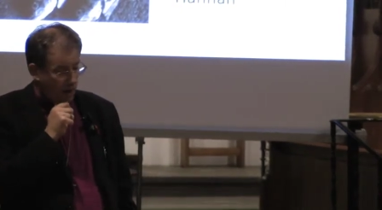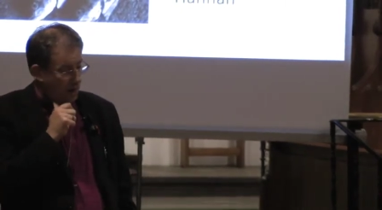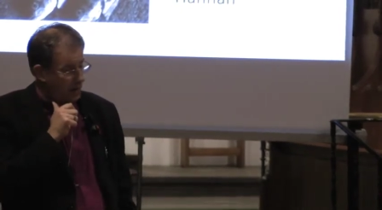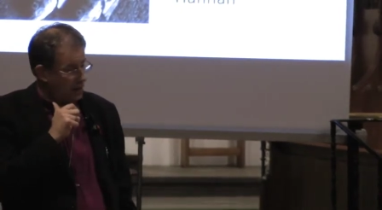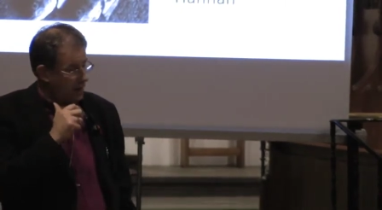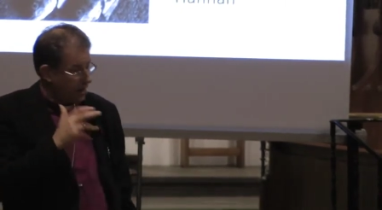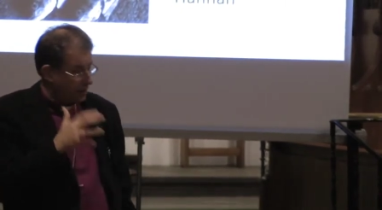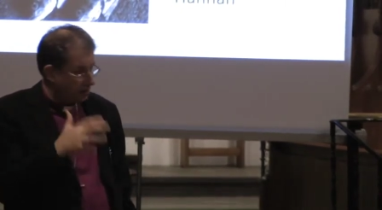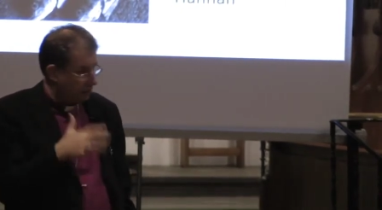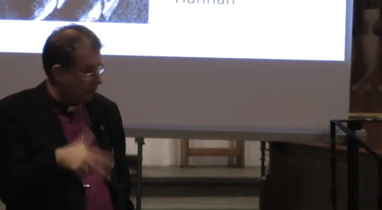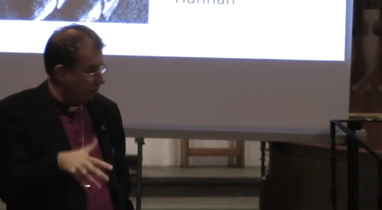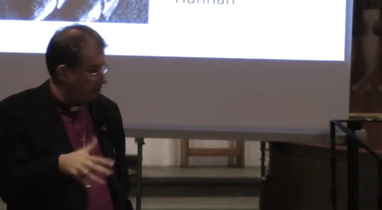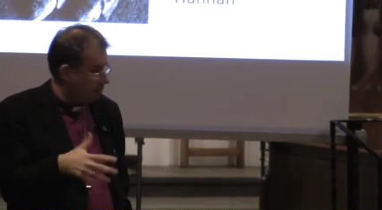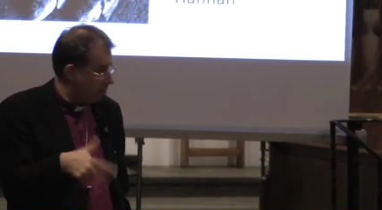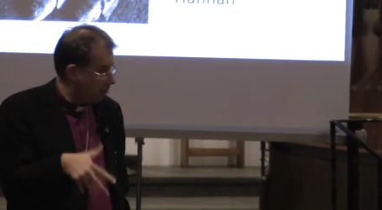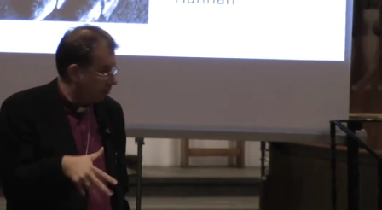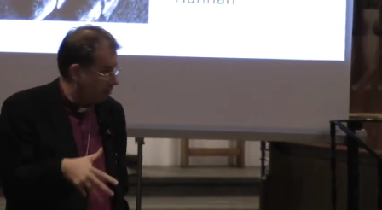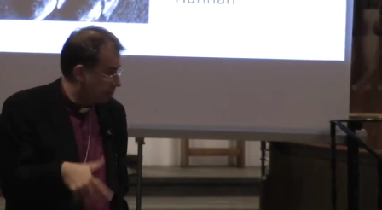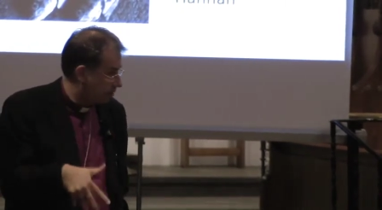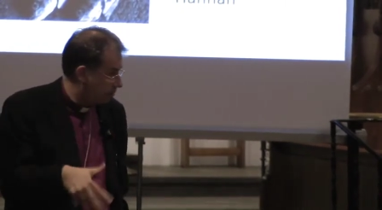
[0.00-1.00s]
And that's why
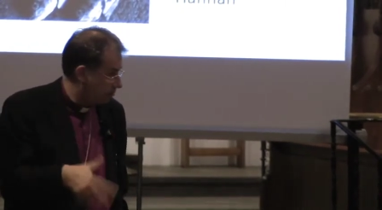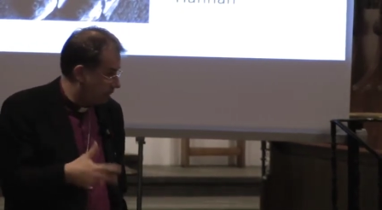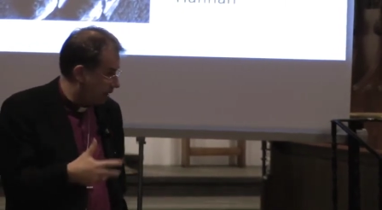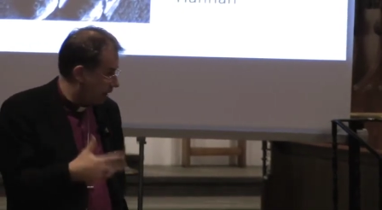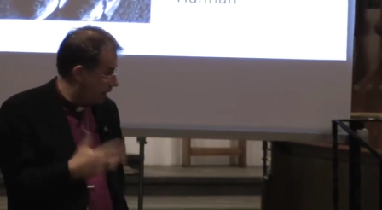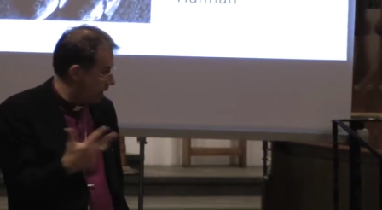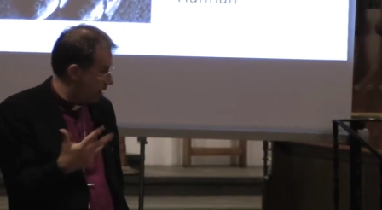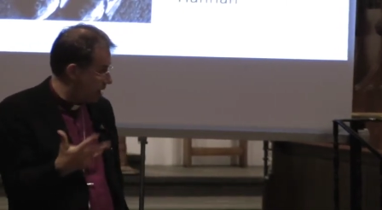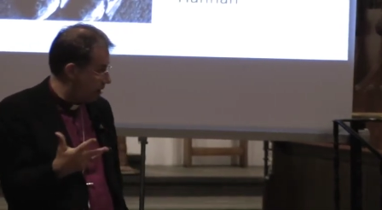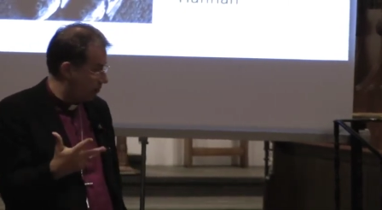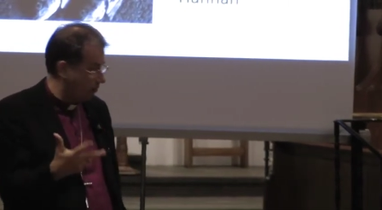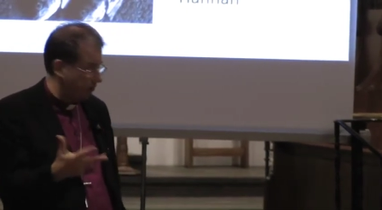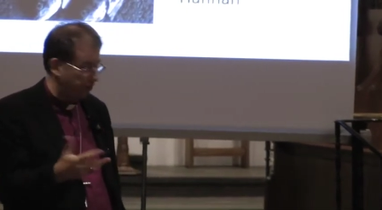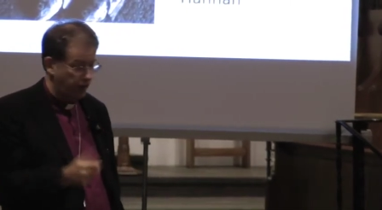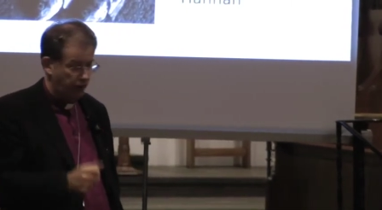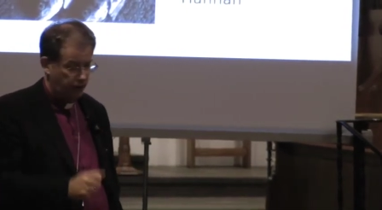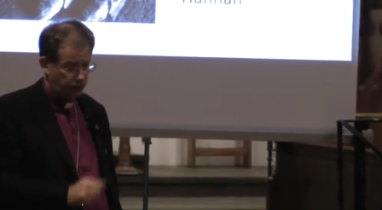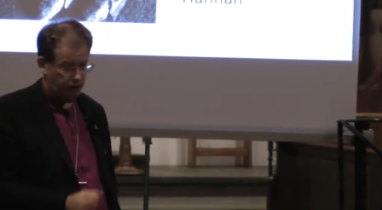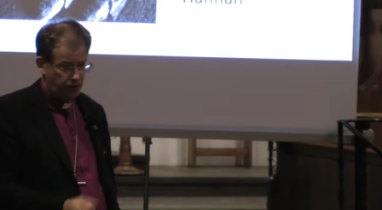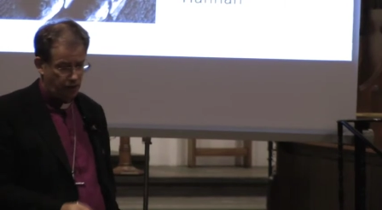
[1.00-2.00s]
we want to begin our
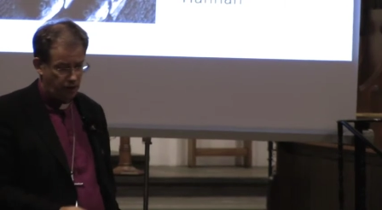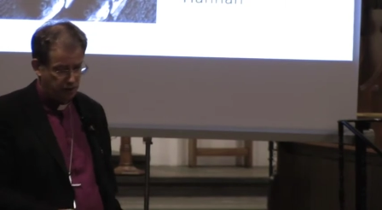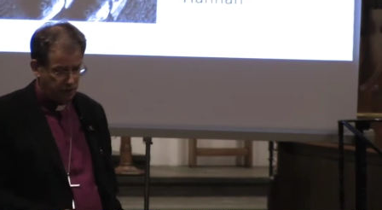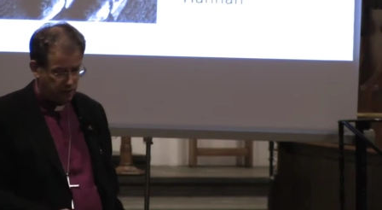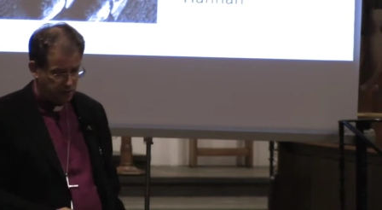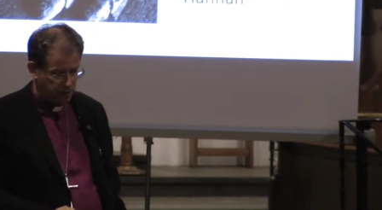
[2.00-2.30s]
reflection on